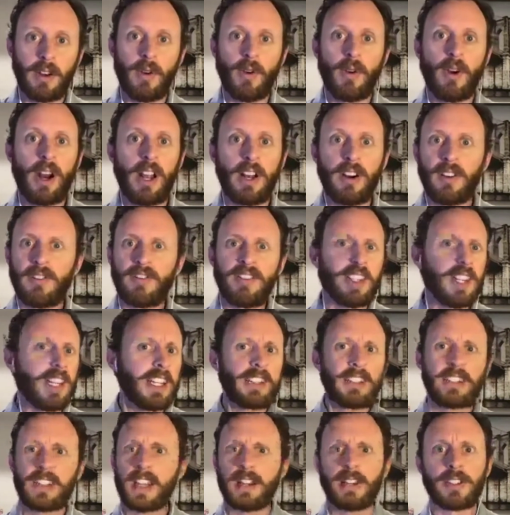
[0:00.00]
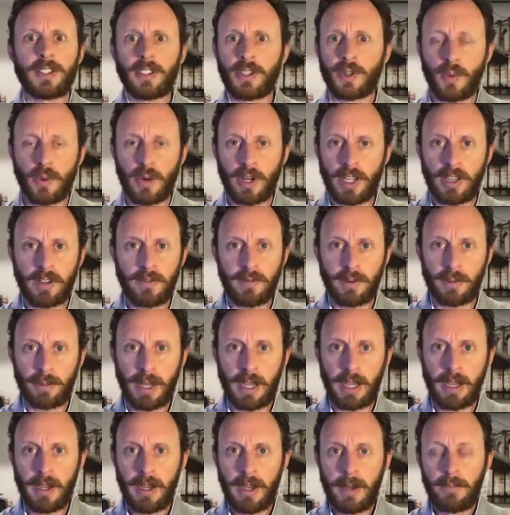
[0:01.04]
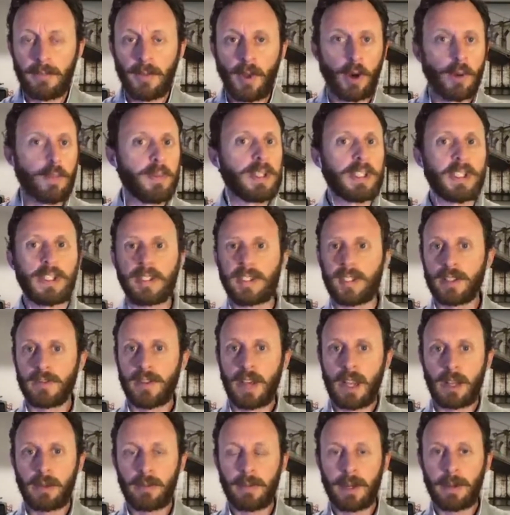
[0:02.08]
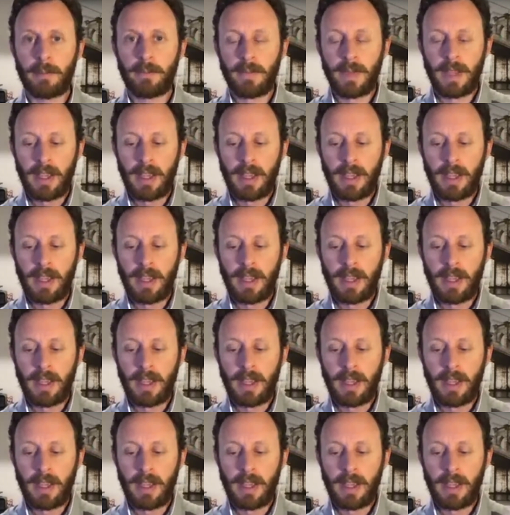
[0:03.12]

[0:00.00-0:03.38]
or I don't feel like sales is working for me, or business development.